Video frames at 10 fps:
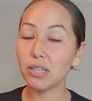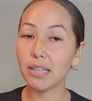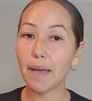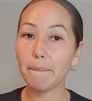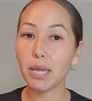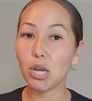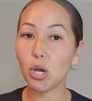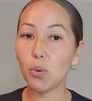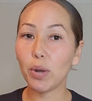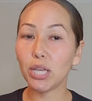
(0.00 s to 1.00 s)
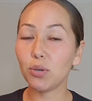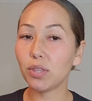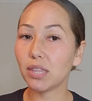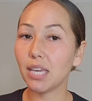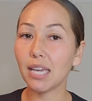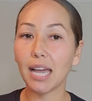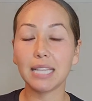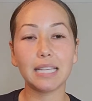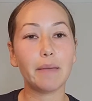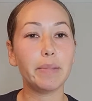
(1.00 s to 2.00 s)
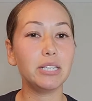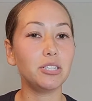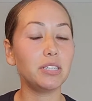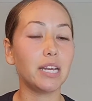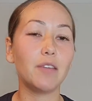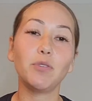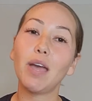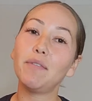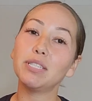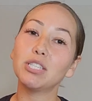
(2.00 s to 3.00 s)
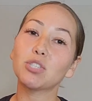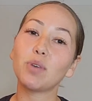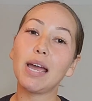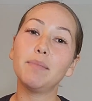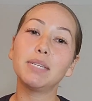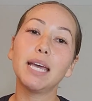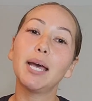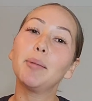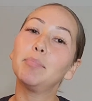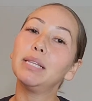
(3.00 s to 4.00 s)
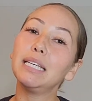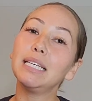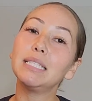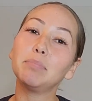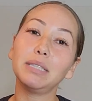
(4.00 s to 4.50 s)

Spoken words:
Let me know what you think, as I mentioned. And if you haven't subscribed, please